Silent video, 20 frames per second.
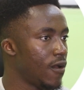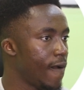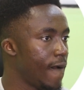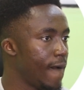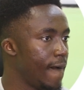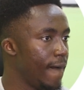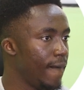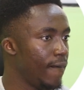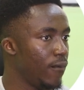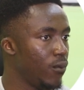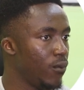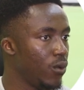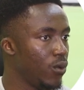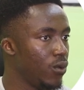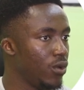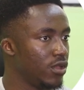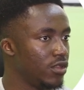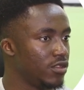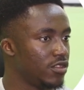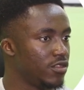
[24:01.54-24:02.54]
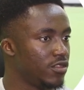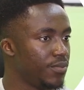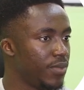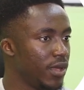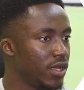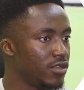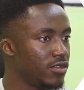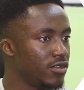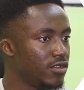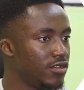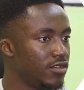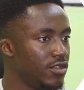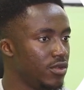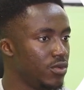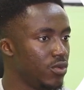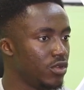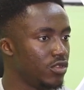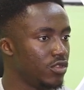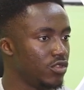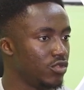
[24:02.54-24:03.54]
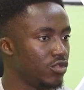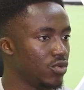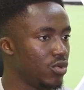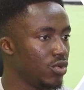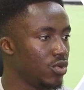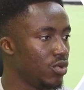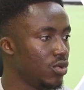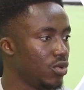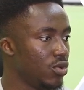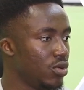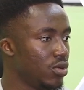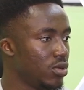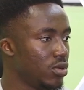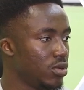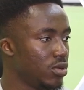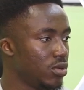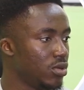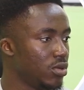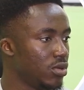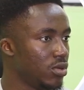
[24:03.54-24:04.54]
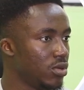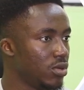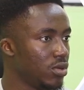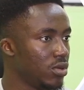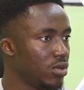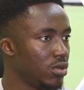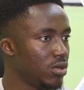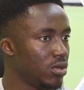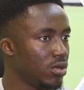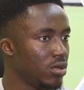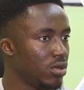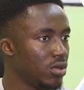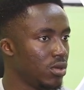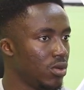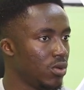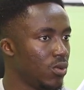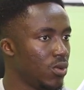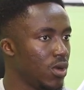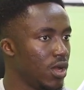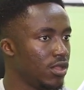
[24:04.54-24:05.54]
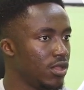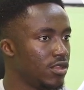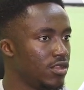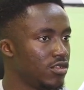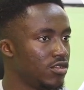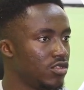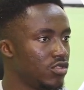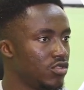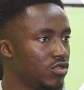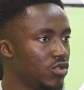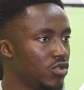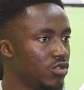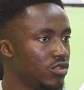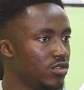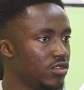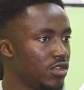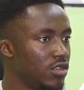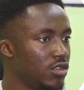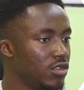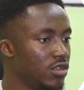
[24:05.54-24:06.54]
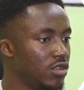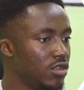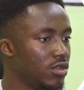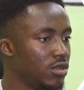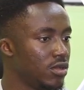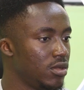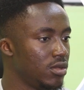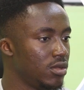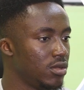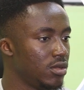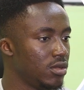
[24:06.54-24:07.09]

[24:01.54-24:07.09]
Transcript: I will inspect to see what is going on. Why this is not centered.